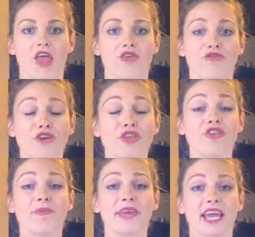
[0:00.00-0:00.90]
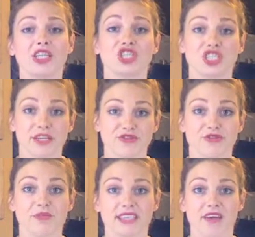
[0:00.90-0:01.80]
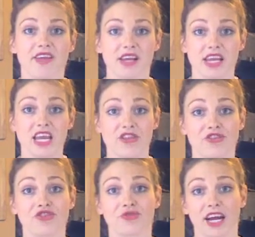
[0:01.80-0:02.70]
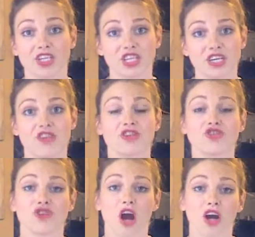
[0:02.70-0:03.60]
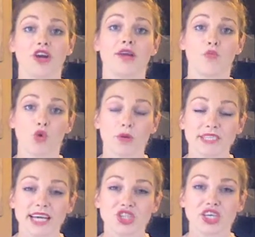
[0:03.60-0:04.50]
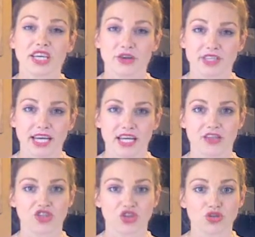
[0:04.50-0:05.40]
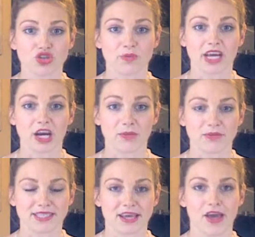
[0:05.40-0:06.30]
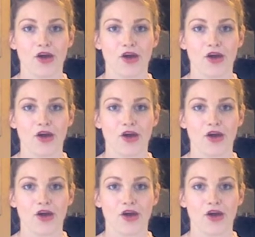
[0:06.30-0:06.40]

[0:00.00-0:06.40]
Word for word: The further the pH shifts from 7 in either direction, the stronger and more potentially irritating the solution becomes.